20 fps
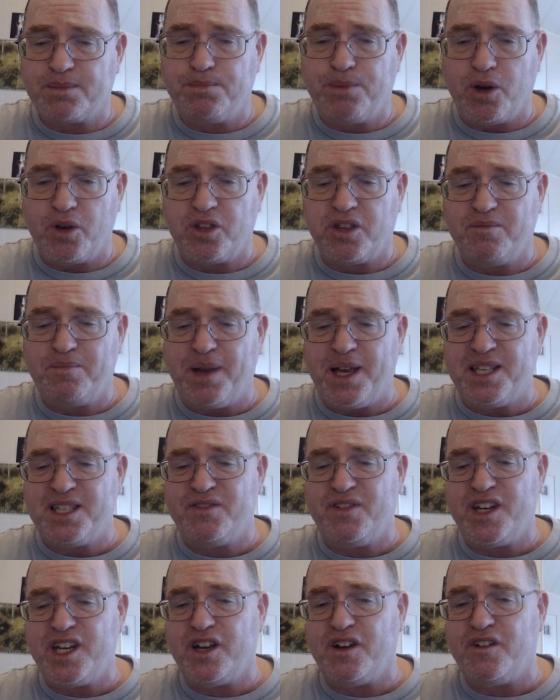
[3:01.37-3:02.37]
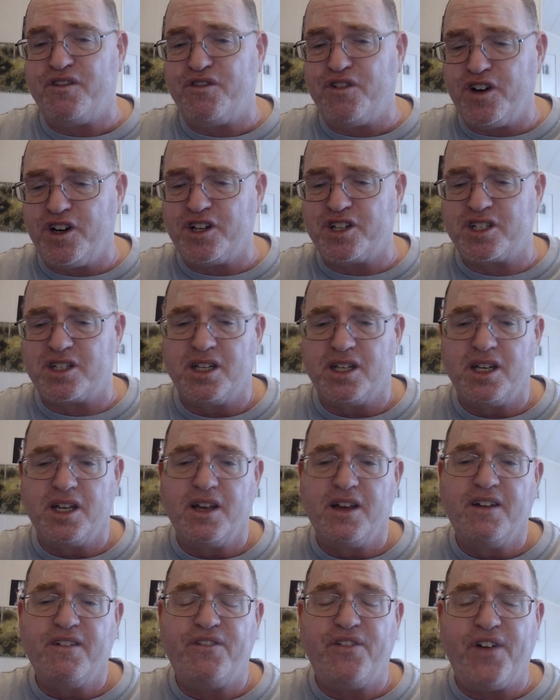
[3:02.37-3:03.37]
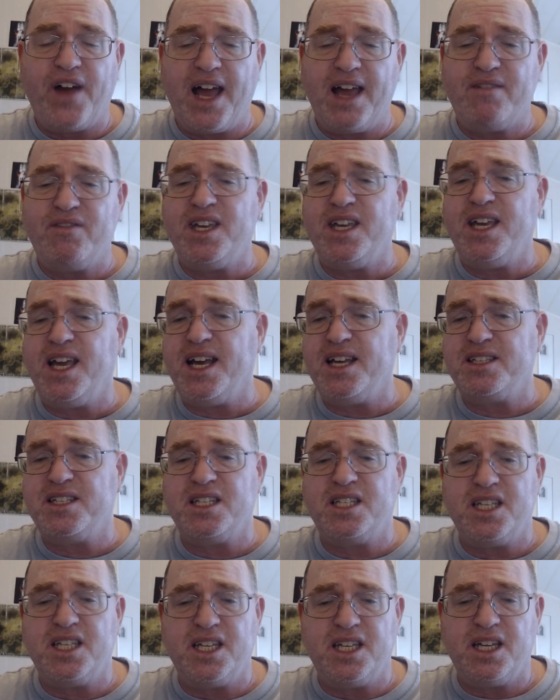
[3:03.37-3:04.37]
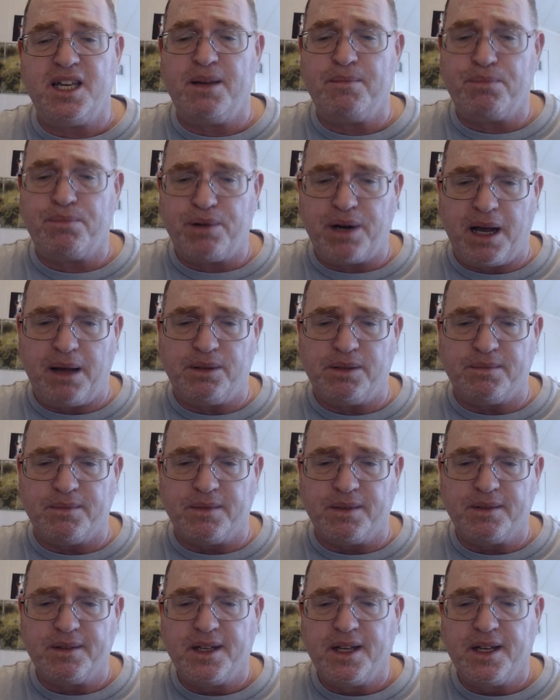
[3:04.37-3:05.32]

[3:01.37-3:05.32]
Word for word: both of Ben's video. First, 5e has a DEM problem.